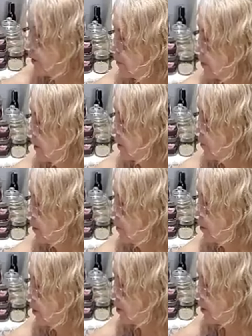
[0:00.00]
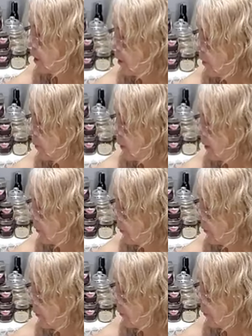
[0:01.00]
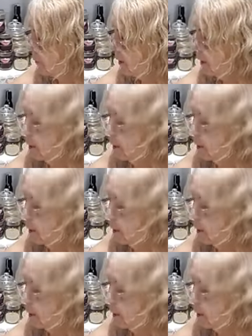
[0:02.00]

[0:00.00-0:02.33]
off because I don't want them cooked all the way through